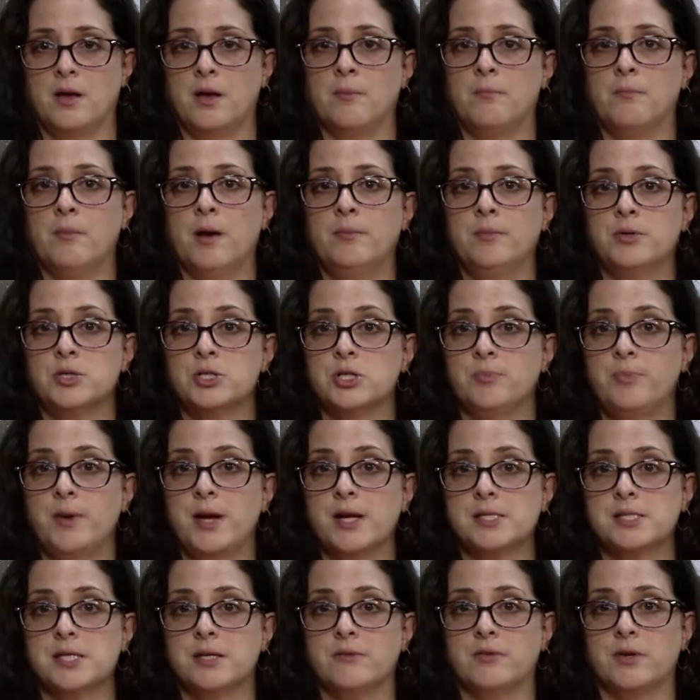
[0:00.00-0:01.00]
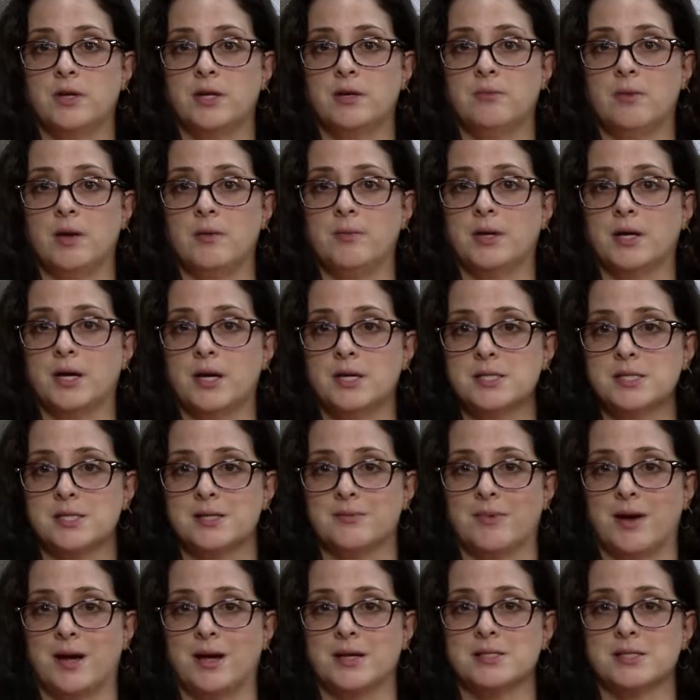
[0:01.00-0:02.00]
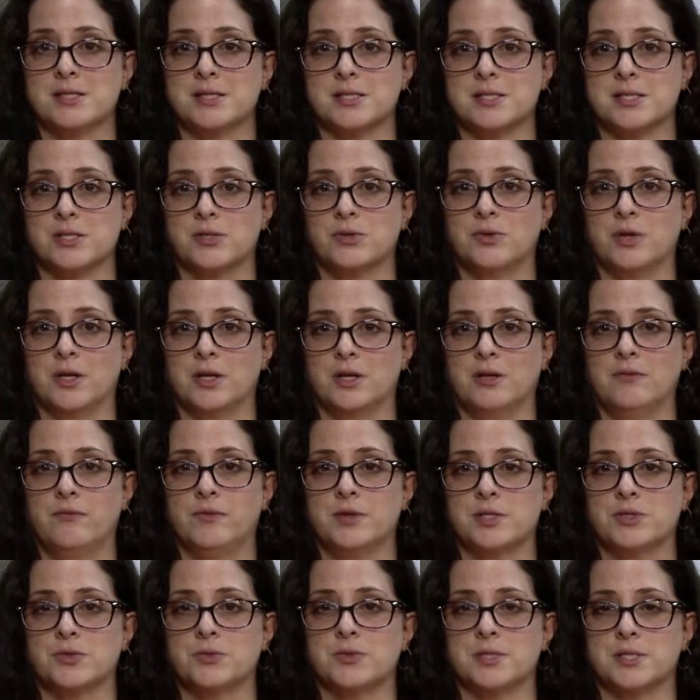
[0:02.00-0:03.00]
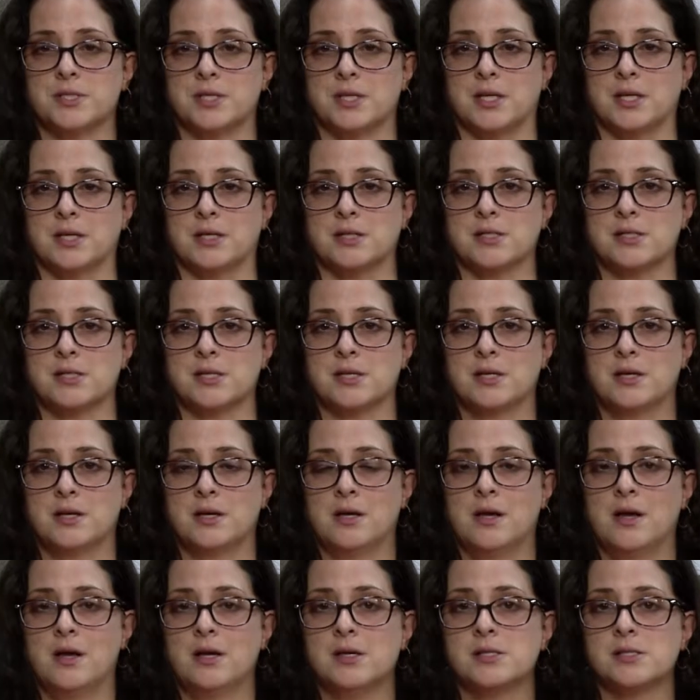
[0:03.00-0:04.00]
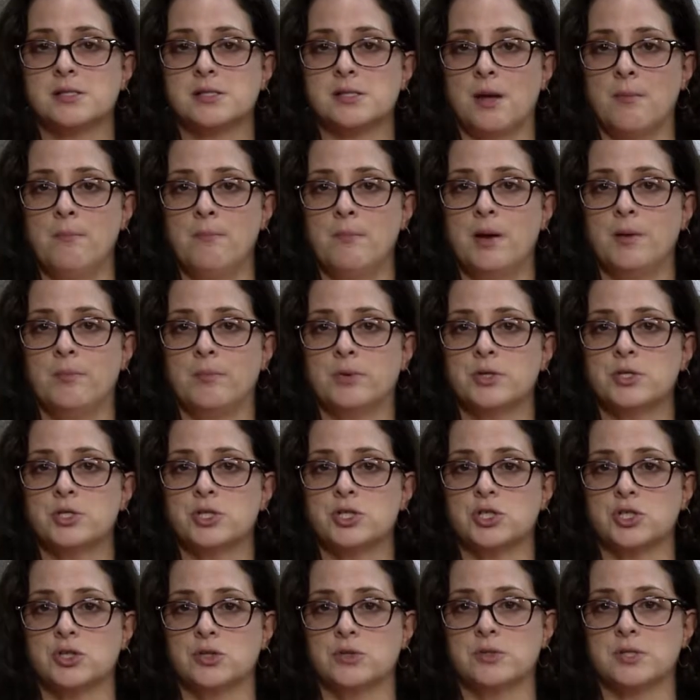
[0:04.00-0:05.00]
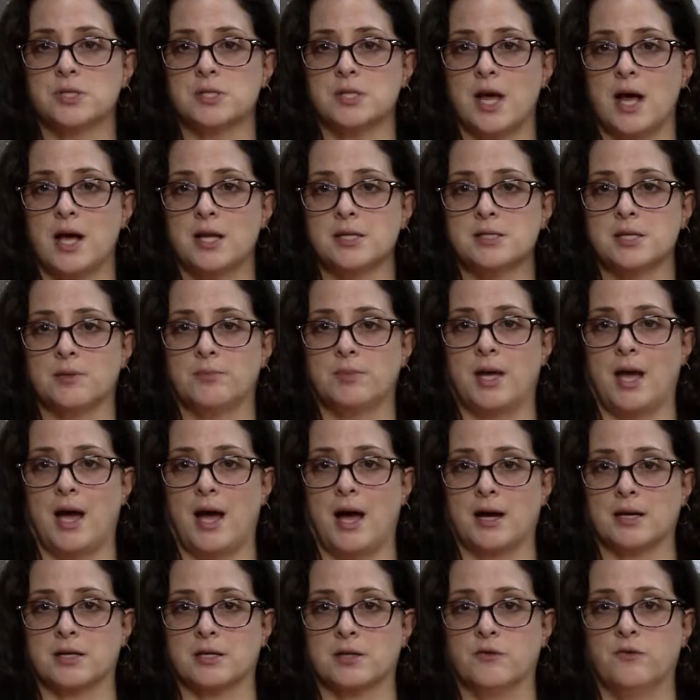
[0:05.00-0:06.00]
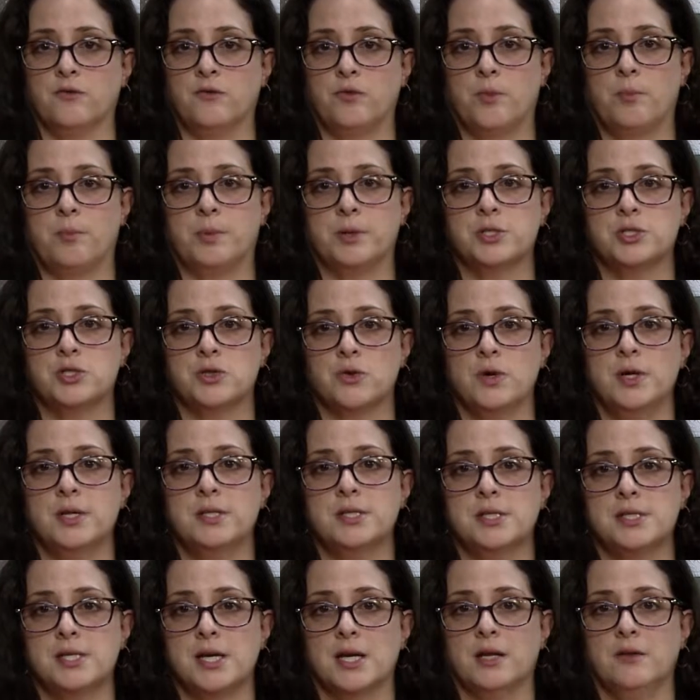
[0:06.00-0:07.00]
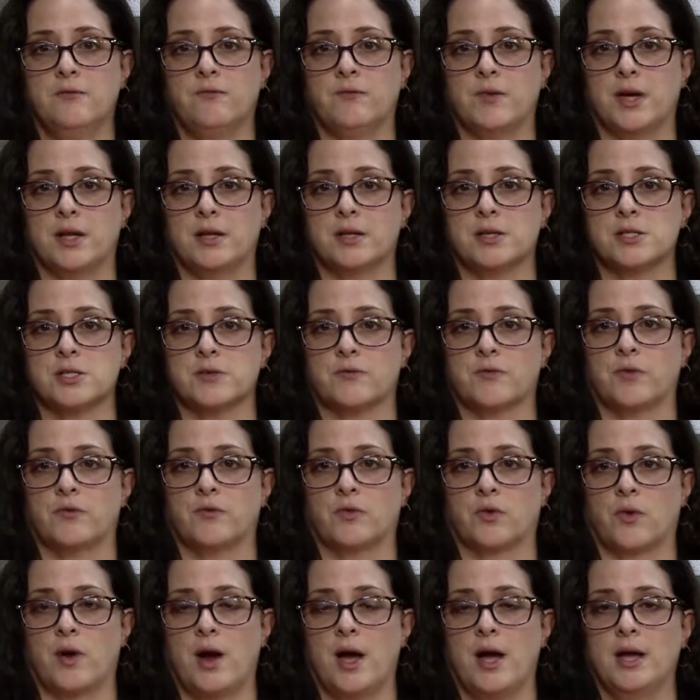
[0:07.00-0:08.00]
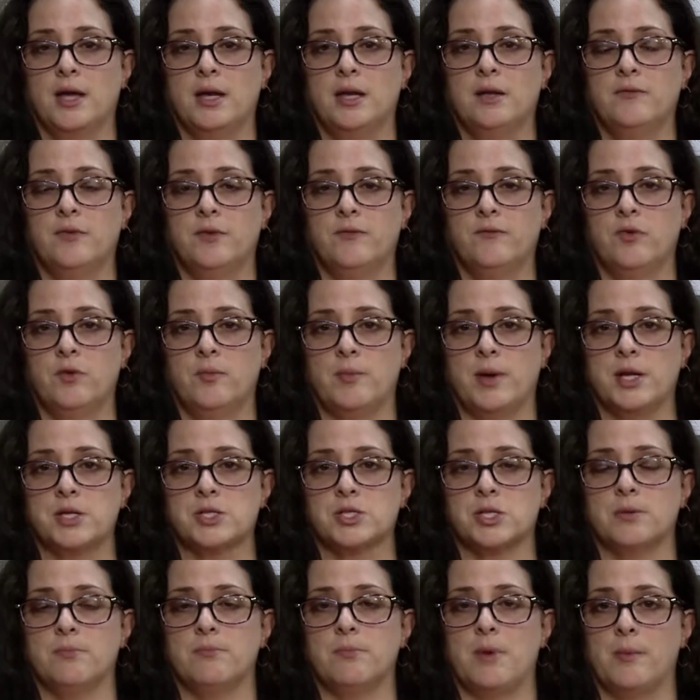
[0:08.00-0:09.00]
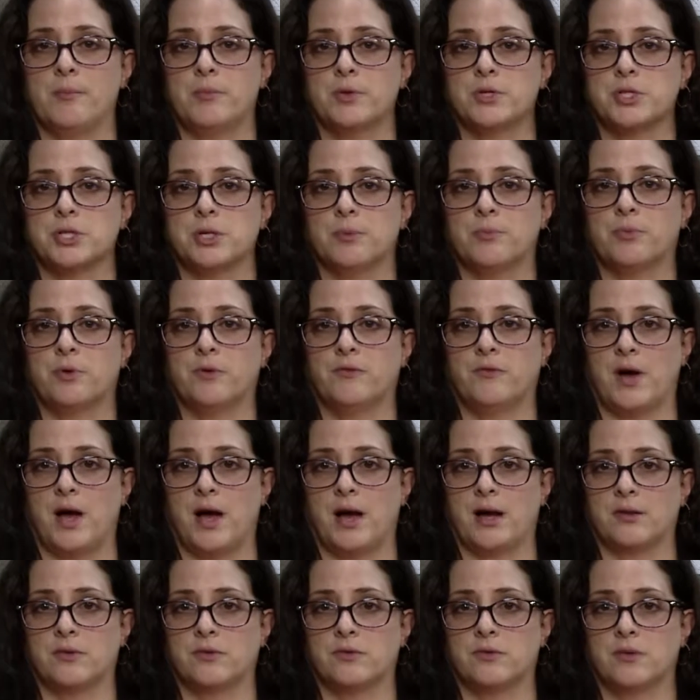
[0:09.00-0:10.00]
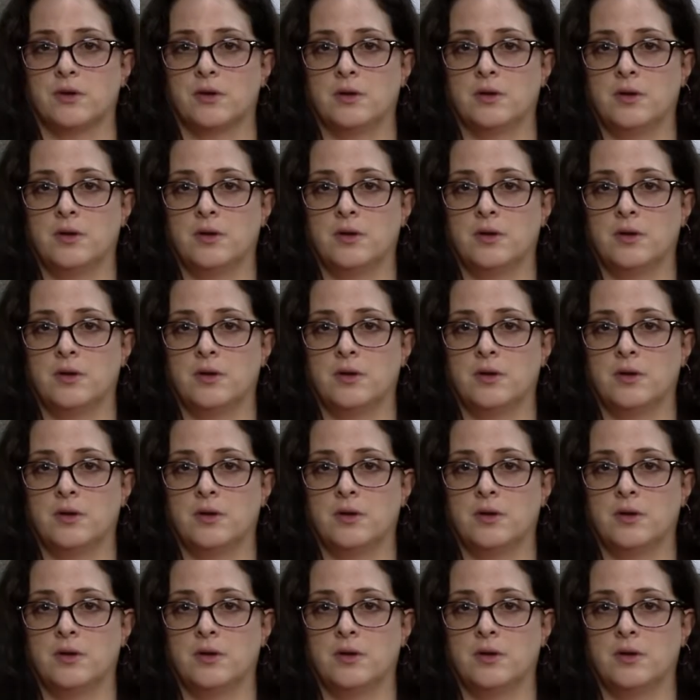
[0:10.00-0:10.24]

Membership activity may be customized to suit individuals' needs. Some members choose not to be active, but join to take advantage of the variety of information membership provides.